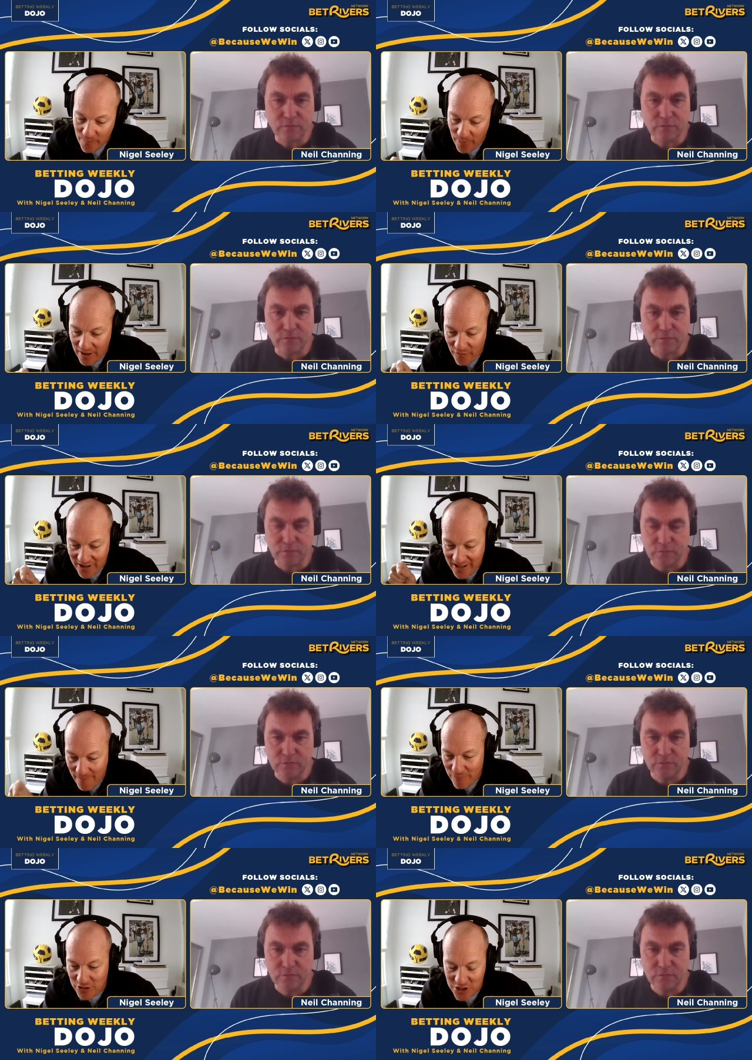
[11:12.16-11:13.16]
Speaker 1: But if I
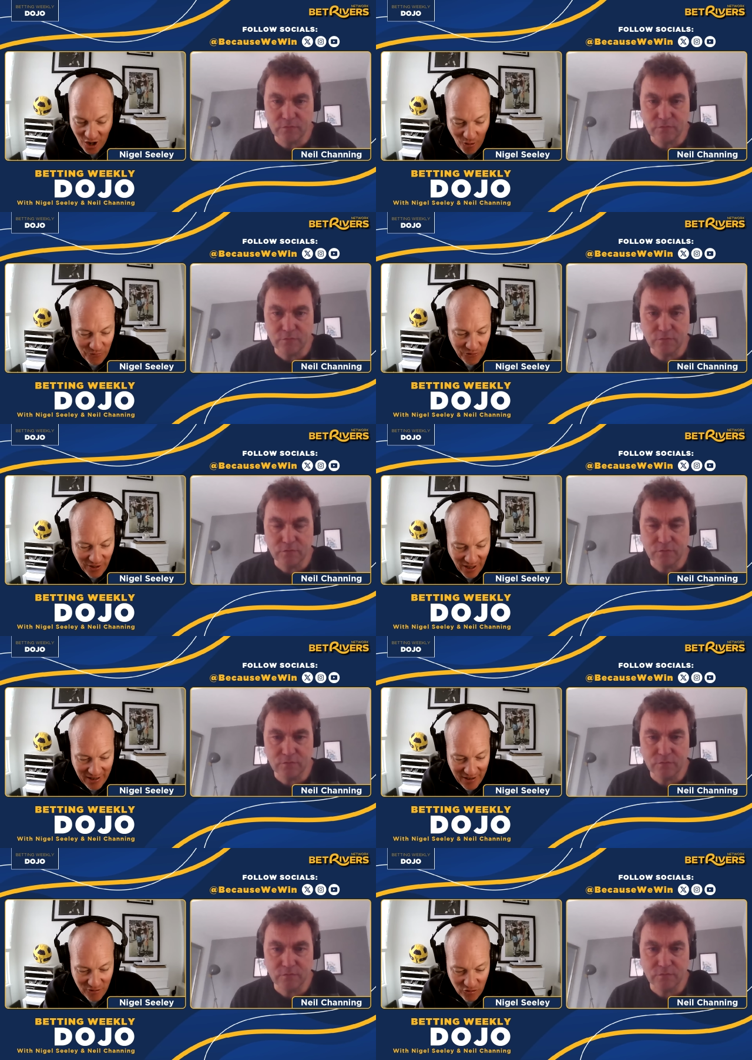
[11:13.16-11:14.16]
kept the Charlton
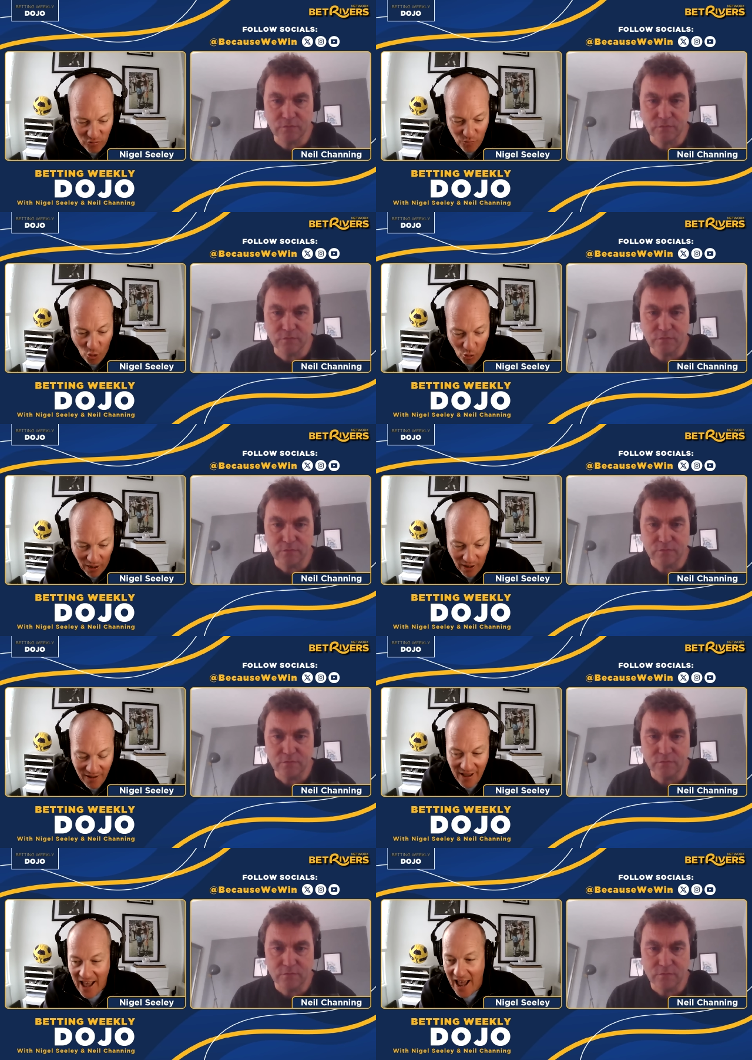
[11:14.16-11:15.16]
stake smaller.
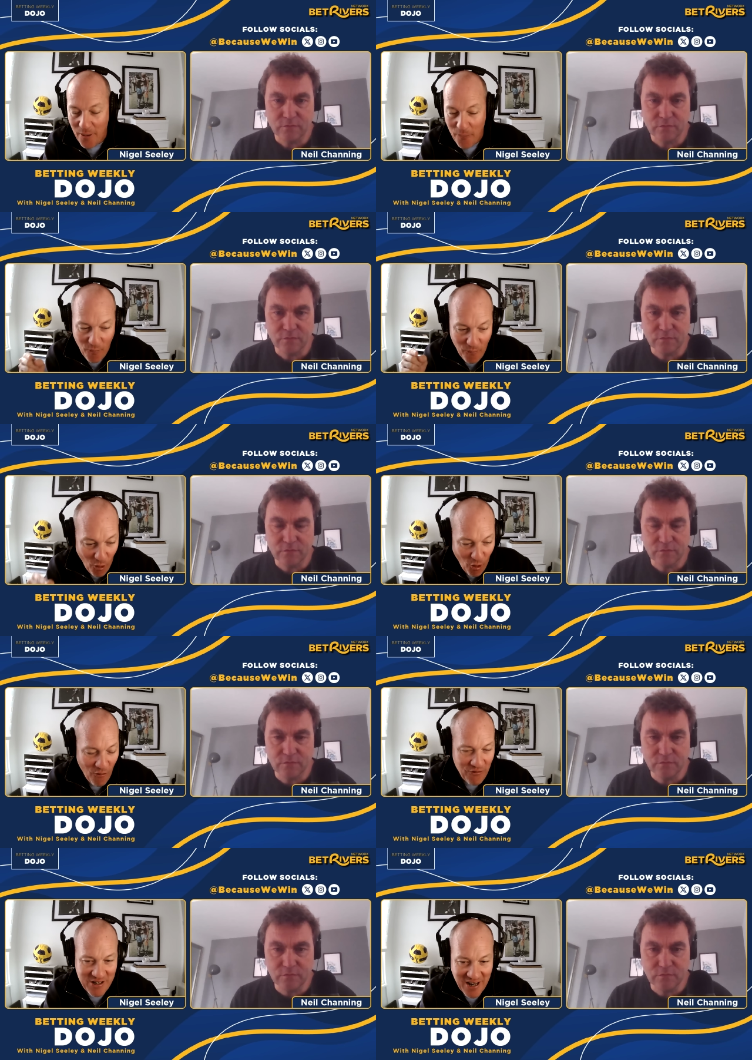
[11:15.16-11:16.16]
And I put more on
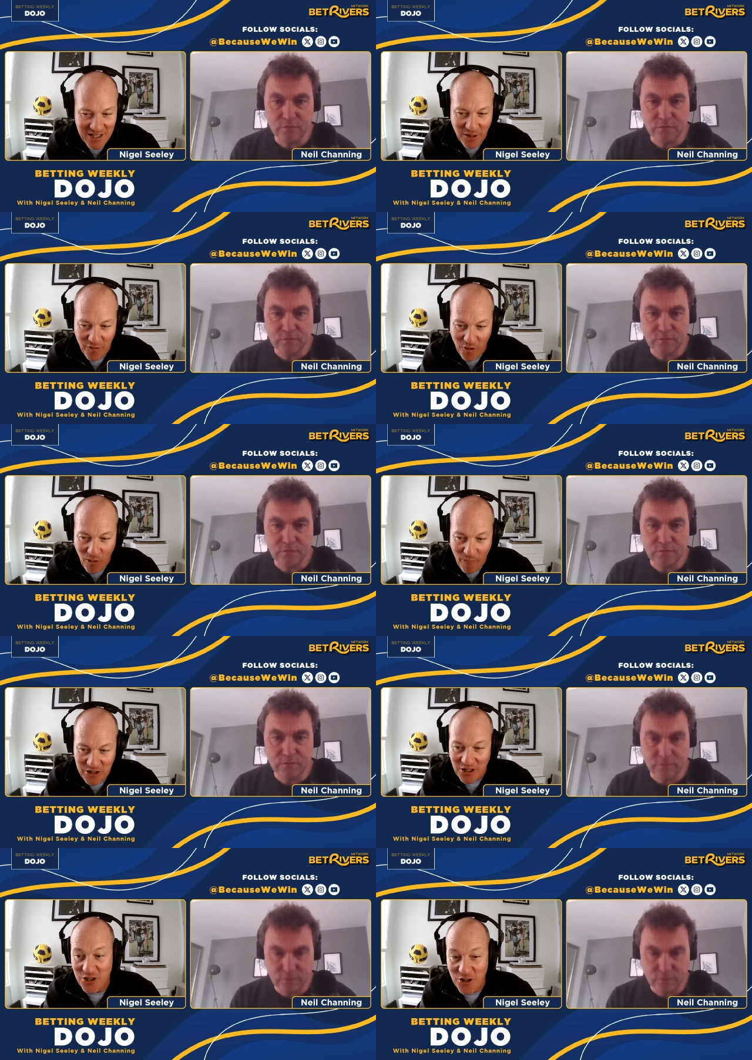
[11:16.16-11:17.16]
the Chesterfield one, which I
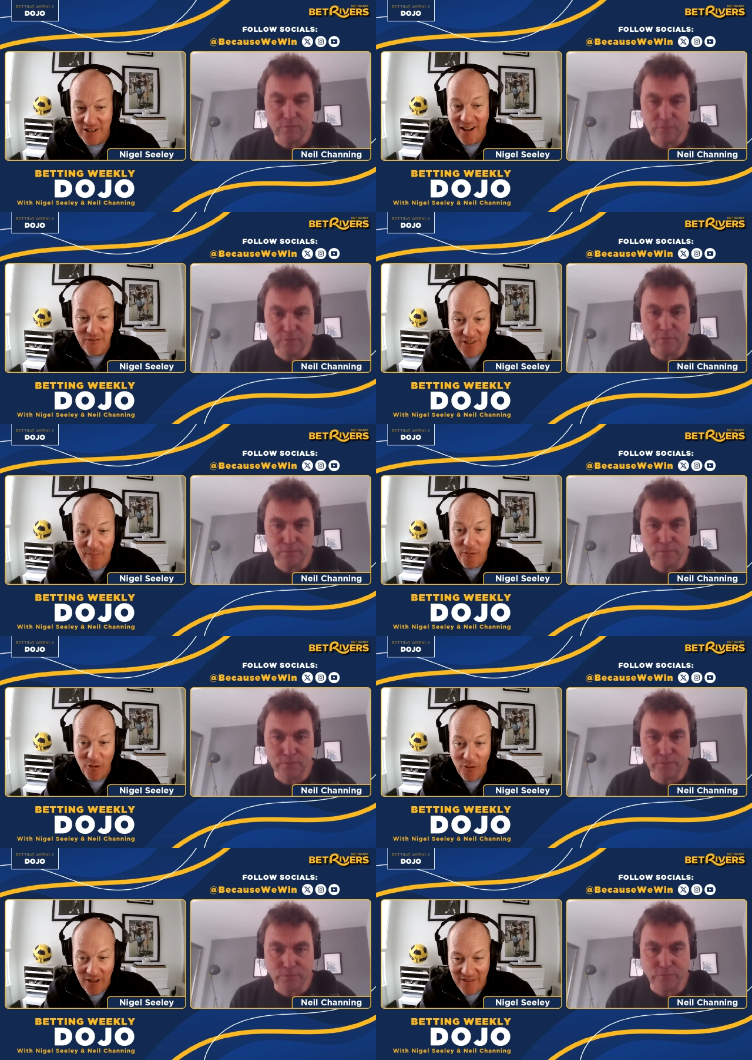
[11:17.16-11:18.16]
should have done double than
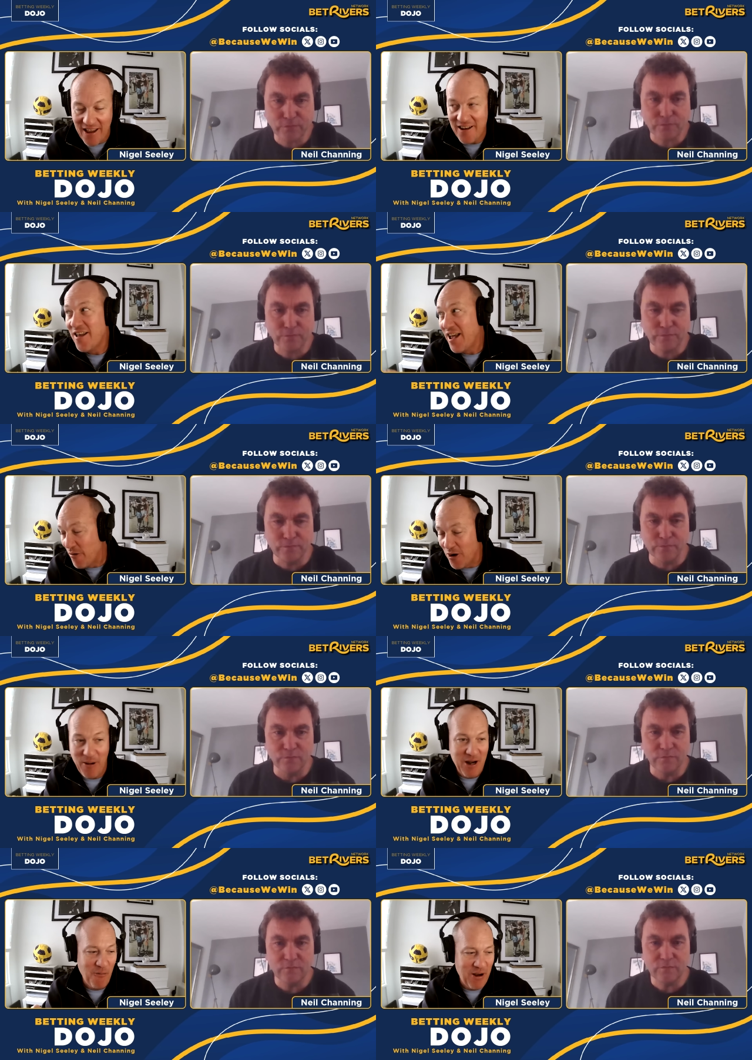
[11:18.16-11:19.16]
I did. It mm. would have been
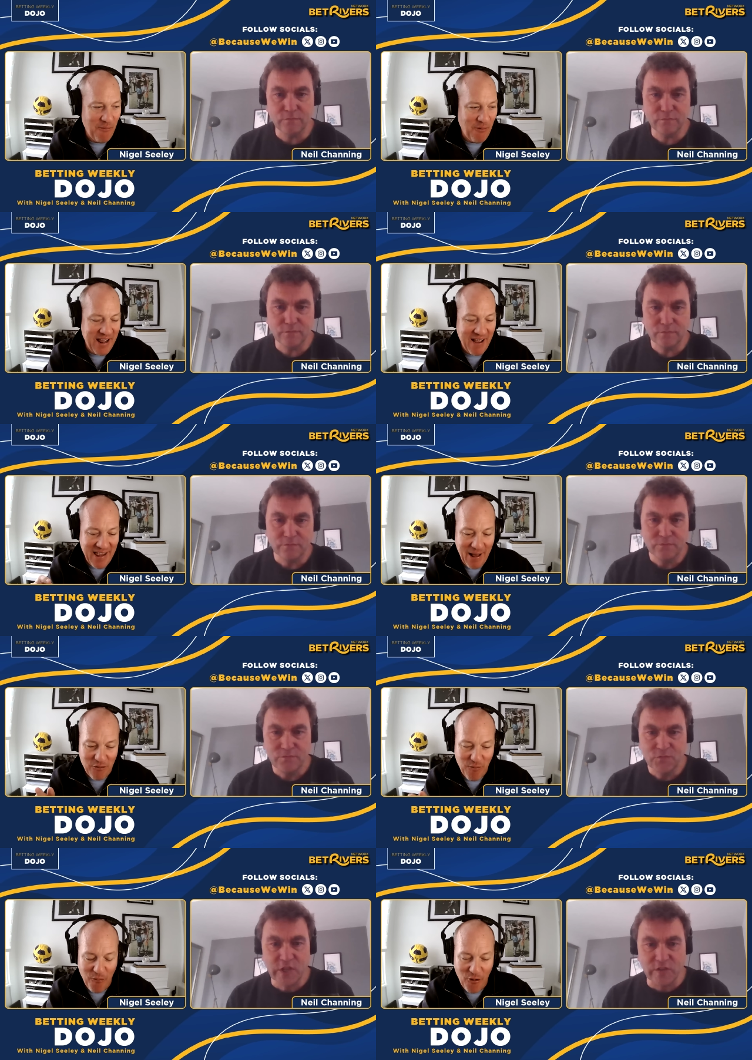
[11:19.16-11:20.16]
a winning weekend, and that was
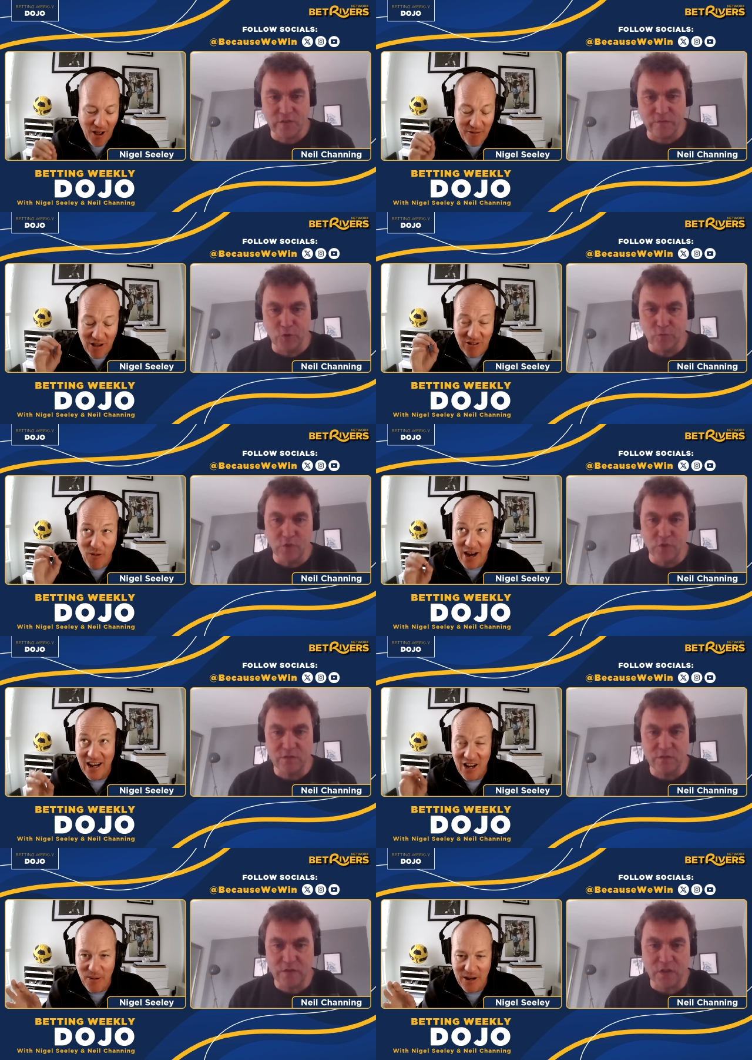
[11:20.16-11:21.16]
my point. I just went I, a
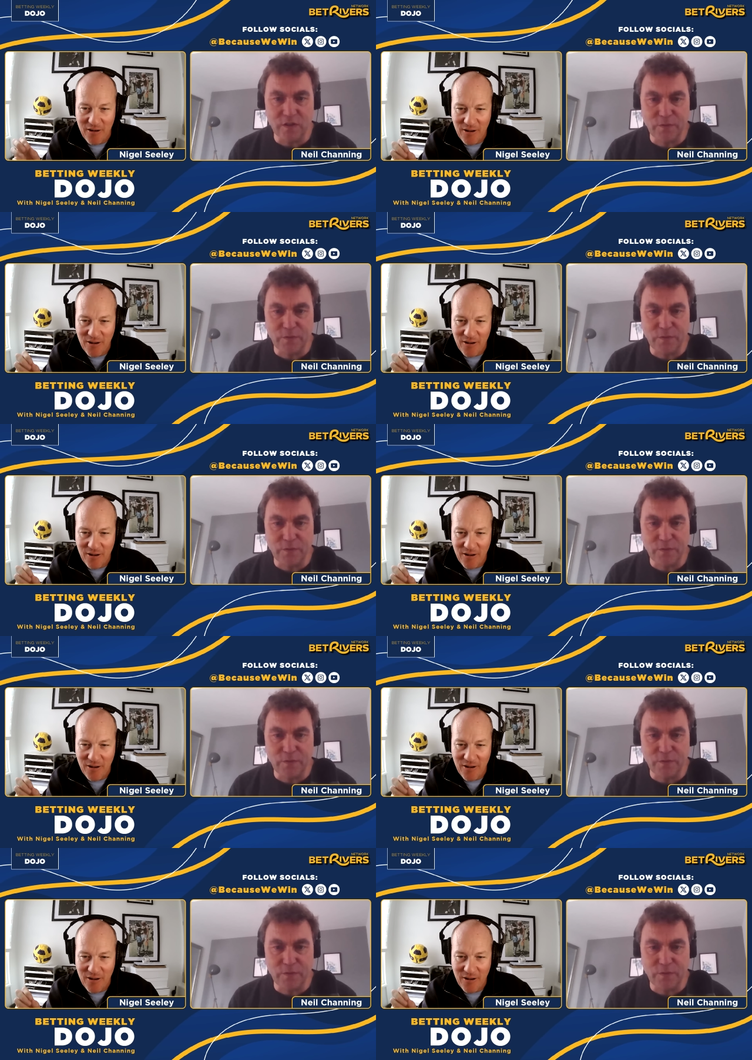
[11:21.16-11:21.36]
little bit.